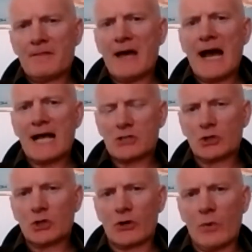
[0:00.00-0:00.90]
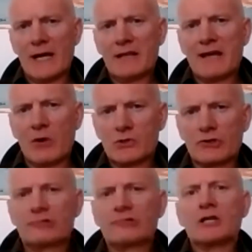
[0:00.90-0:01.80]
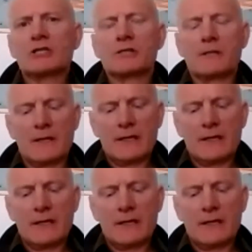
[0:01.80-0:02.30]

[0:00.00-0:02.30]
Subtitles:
That hasn't gone away. That was crushed